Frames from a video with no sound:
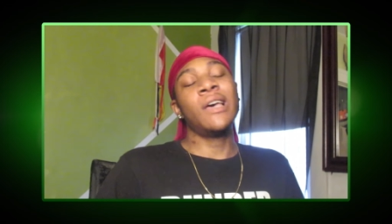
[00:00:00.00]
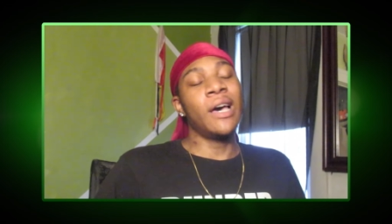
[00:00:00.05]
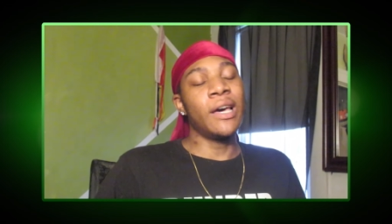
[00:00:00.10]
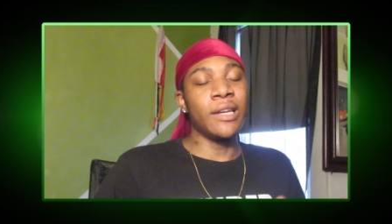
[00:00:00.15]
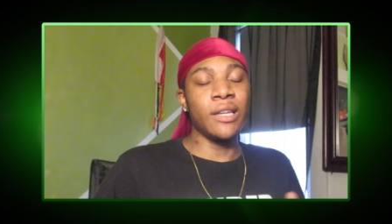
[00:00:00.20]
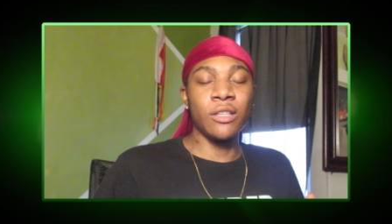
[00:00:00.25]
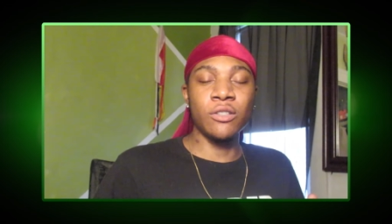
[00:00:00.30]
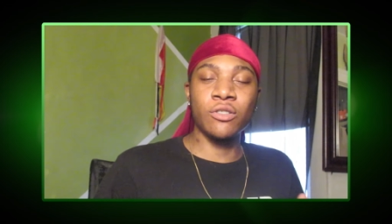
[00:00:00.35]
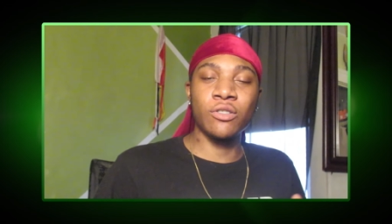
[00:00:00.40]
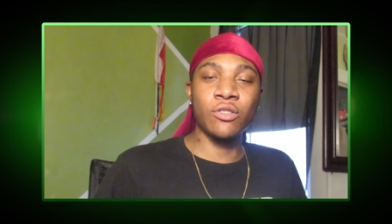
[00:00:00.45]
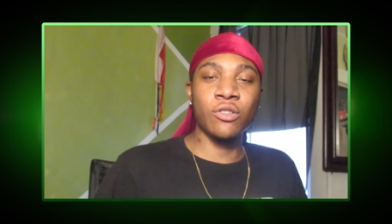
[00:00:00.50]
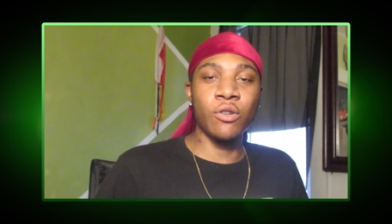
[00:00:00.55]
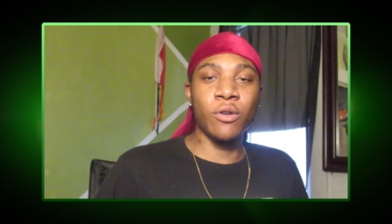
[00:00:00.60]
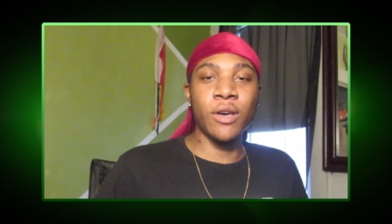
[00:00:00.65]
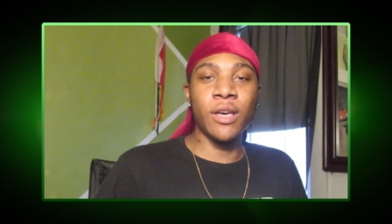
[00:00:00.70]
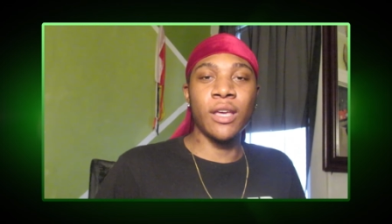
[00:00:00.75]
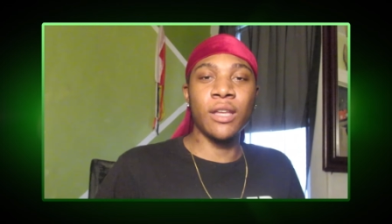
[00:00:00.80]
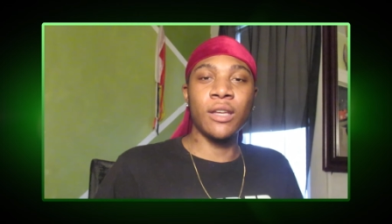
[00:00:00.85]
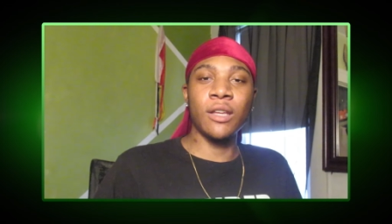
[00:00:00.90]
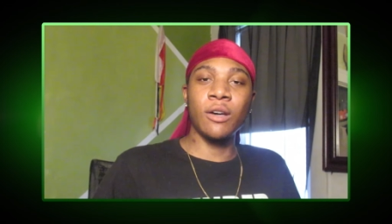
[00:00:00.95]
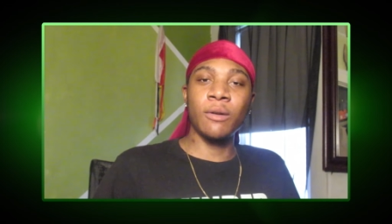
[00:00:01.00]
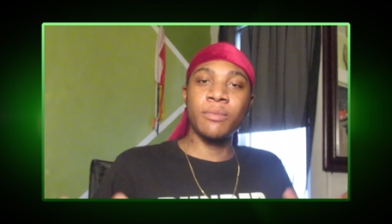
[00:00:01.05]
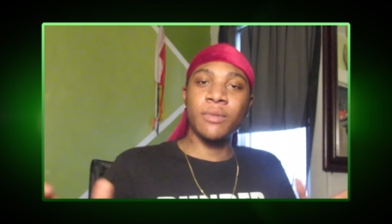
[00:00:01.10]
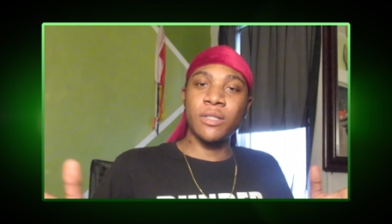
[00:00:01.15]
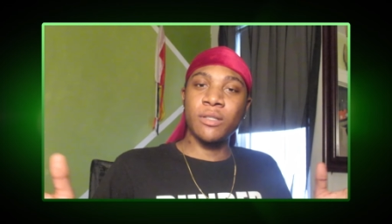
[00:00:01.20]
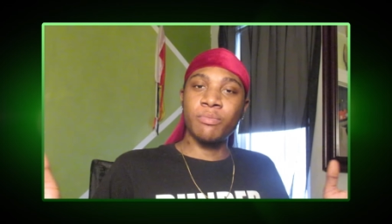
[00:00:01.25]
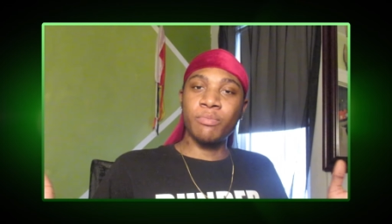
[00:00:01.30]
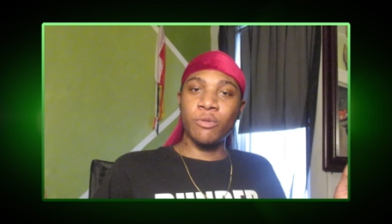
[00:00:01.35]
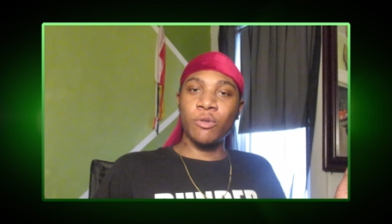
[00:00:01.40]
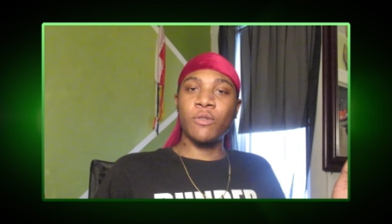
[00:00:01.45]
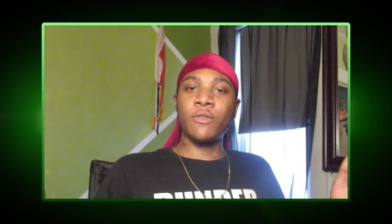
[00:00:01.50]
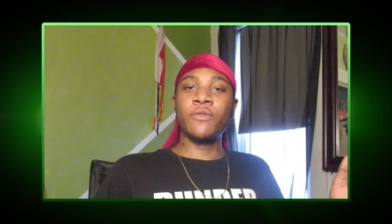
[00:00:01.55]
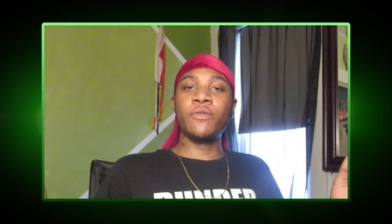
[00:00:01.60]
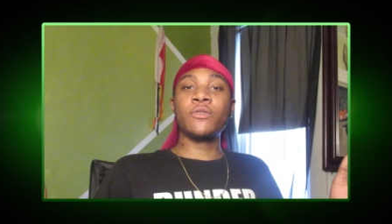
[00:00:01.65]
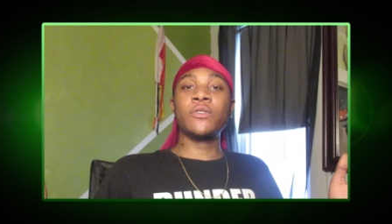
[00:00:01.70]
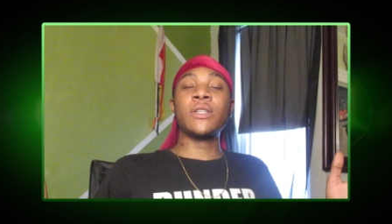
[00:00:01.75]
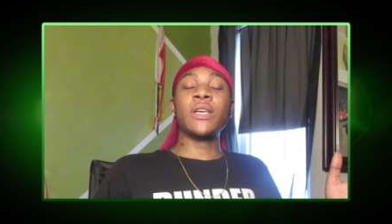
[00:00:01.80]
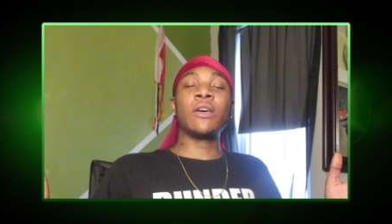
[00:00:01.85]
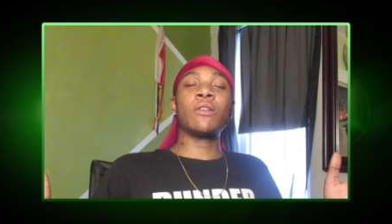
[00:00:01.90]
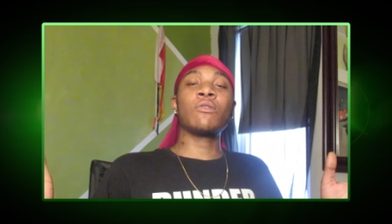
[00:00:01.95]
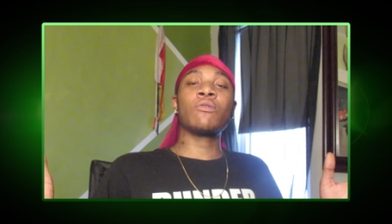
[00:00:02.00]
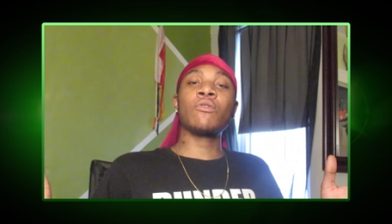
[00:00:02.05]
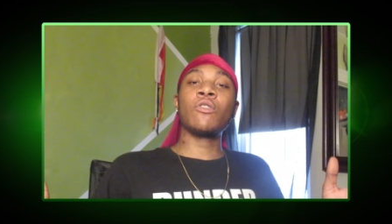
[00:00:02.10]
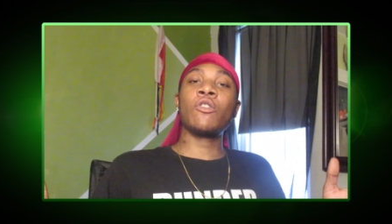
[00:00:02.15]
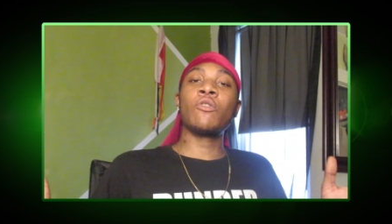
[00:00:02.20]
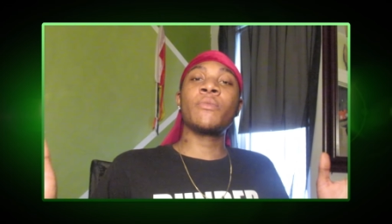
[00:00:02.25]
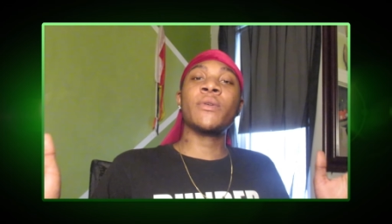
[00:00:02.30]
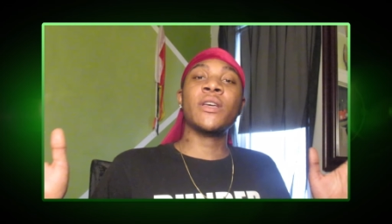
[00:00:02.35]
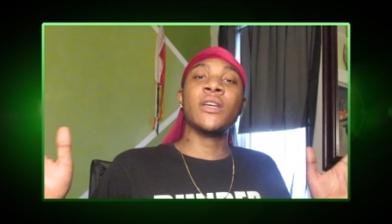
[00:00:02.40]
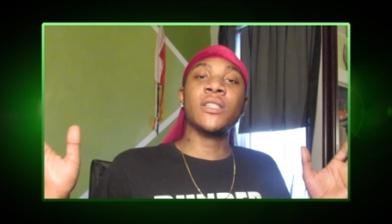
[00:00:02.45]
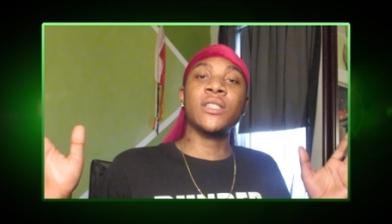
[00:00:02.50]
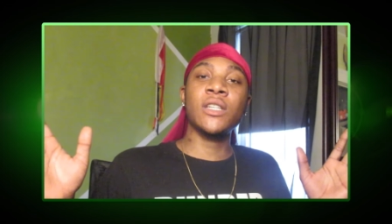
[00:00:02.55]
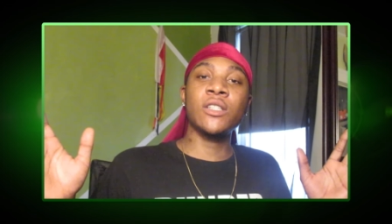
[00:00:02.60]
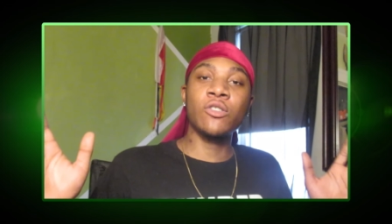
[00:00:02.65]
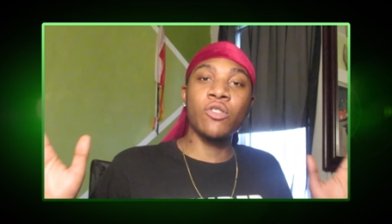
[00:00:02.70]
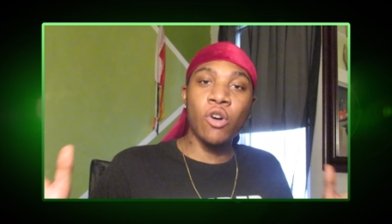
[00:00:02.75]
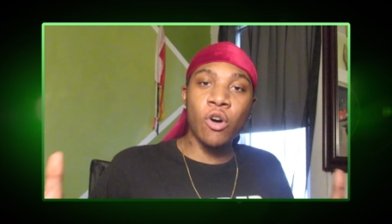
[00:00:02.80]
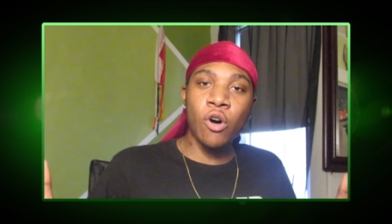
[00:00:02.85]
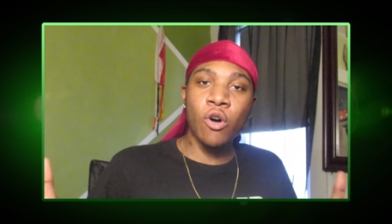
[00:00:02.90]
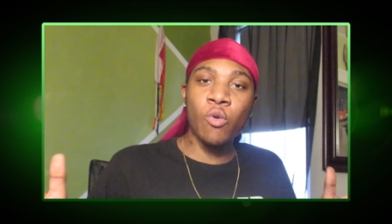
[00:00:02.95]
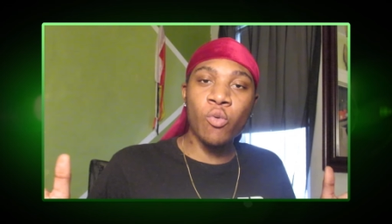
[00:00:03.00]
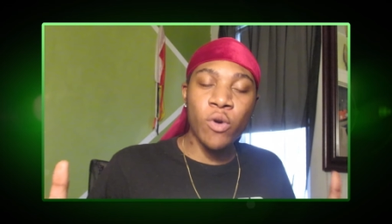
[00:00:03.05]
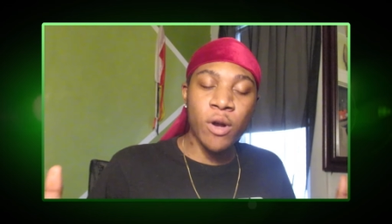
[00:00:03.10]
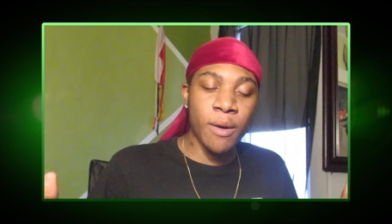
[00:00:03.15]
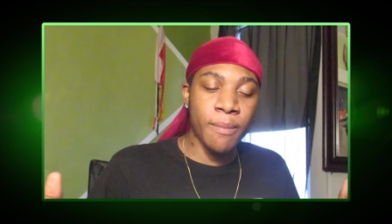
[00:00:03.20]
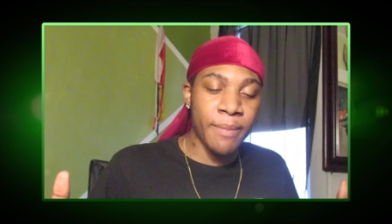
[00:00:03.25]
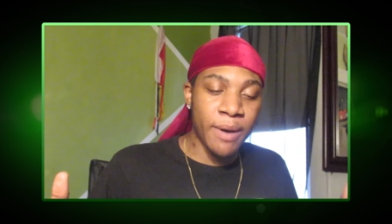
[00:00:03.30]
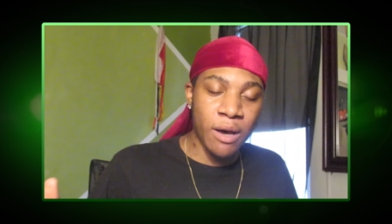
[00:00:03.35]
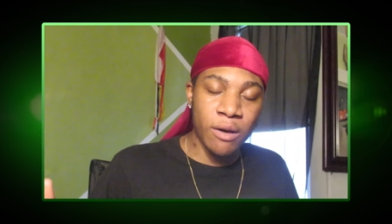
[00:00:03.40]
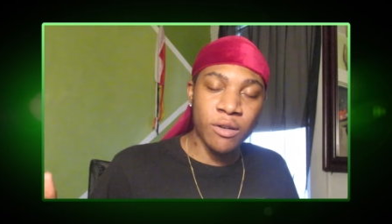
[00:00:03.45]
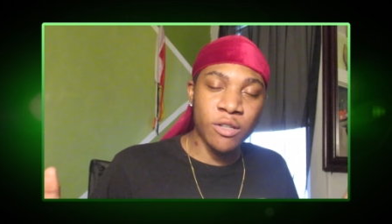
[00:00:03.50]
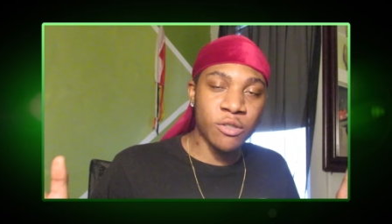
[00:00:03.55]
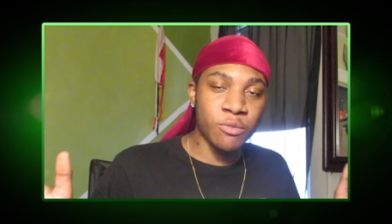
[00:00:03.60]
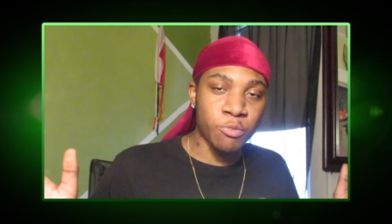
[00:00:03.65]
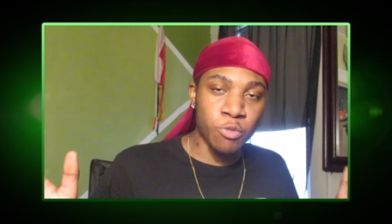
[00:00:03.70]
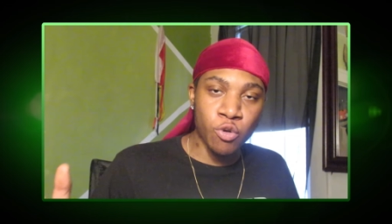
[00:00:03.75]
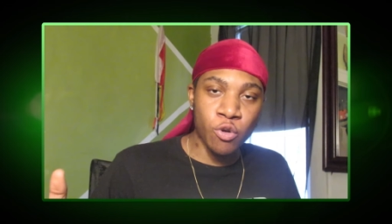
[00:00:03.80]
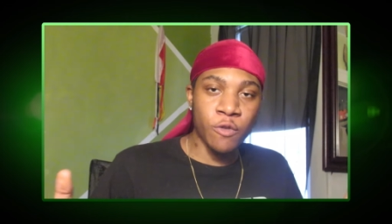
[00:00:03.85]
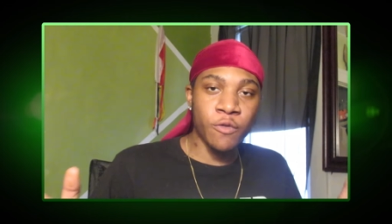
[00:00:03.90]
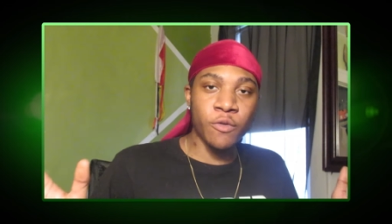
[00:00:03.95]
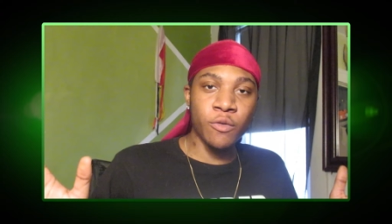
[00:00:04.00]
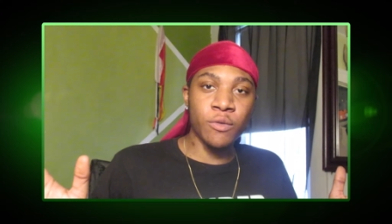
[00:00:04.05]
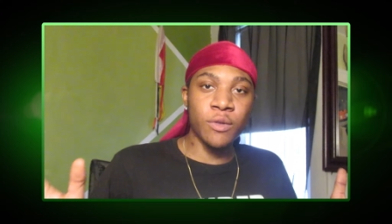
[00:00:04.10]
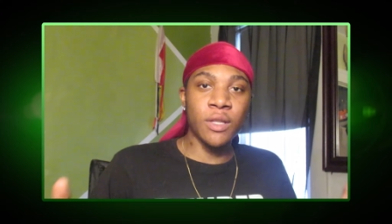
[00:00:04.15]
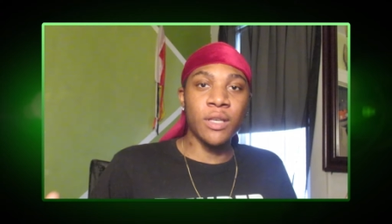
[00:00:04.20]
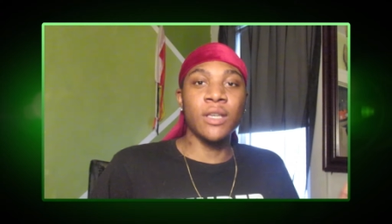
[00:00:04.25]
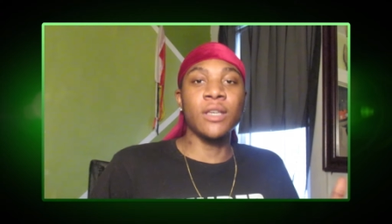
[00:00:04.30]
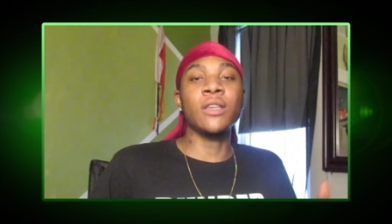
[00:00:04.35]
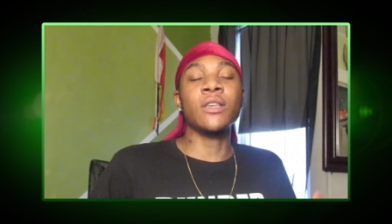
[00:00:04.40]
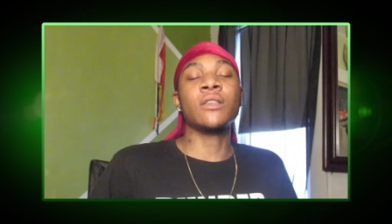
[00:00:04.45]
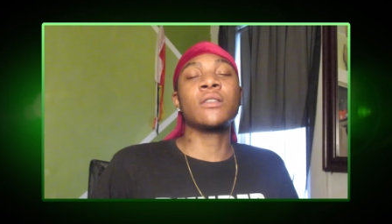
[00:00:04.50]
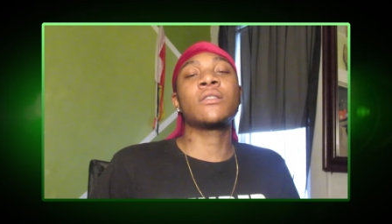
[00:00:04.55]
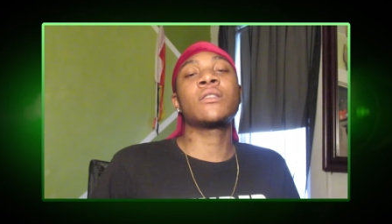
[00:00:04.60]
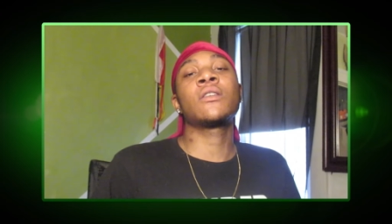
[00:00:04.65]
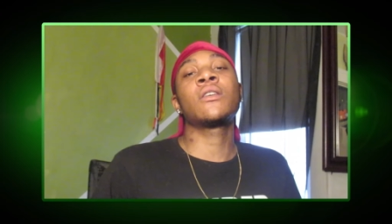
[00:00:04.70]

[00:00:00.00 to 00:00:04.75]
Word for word: I need you to go ahead and help this beautiful channel grow because that's all we're about is beautiful things.